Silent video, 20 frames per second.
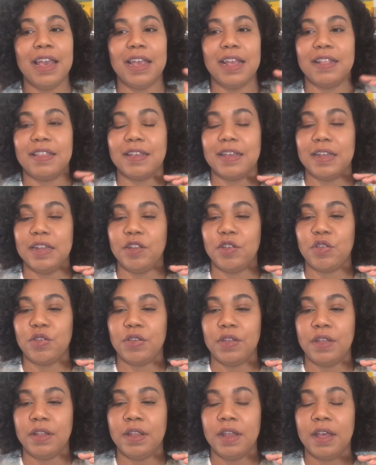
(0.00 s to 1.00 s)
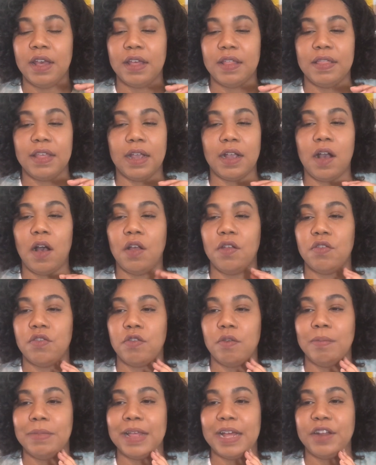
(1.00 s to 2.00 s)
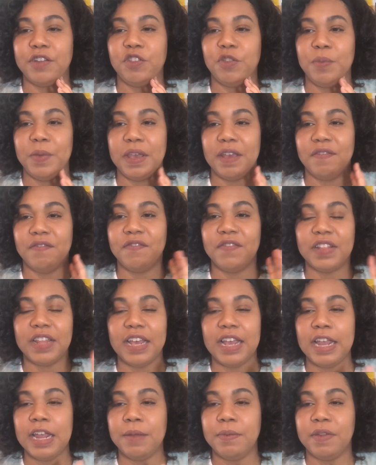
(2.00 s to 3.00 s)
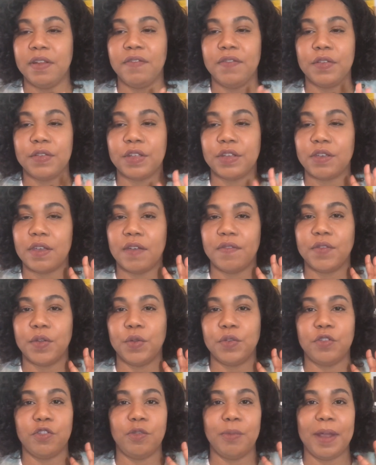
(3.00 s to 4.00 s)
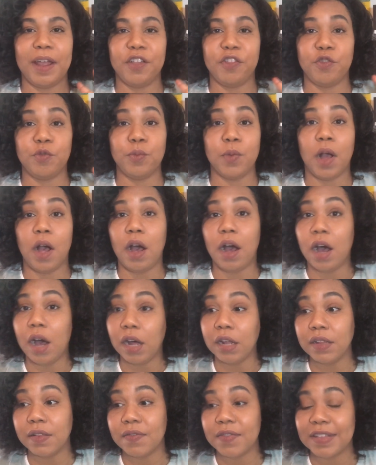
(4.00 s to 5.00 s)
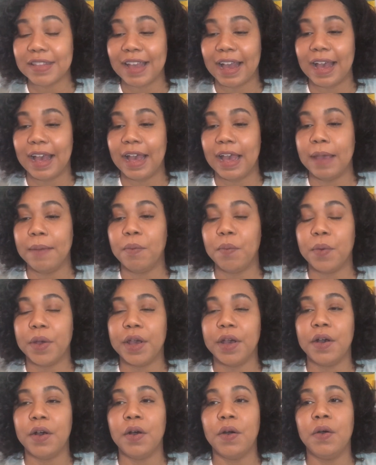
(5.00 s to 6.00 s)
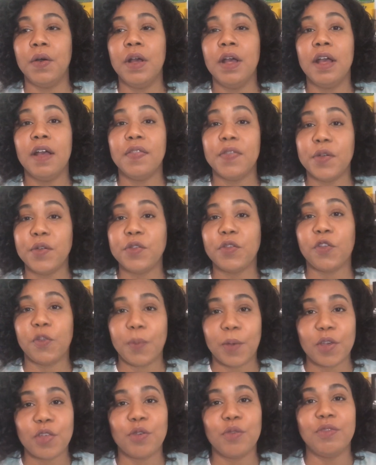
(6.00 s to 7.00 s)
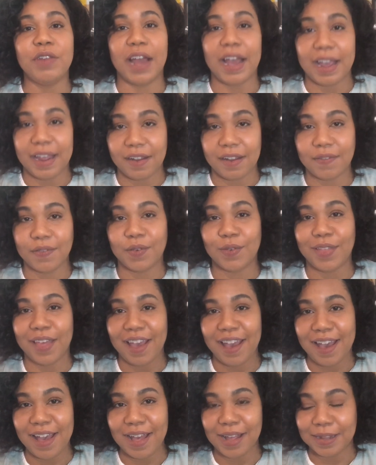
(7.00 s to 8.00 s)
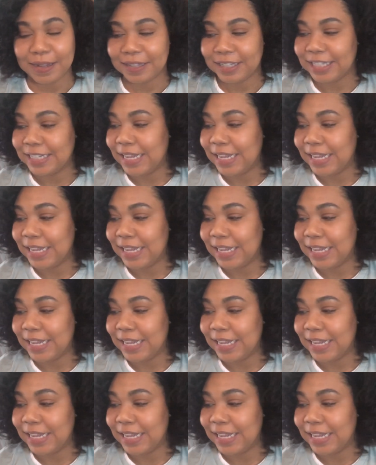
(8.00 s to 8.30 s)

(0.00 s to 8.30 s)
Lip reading: It's a condition that causes your bladder to be inflamed, and it feels like you have to go to the bathroom all of the time. Well, there's a special diet for that.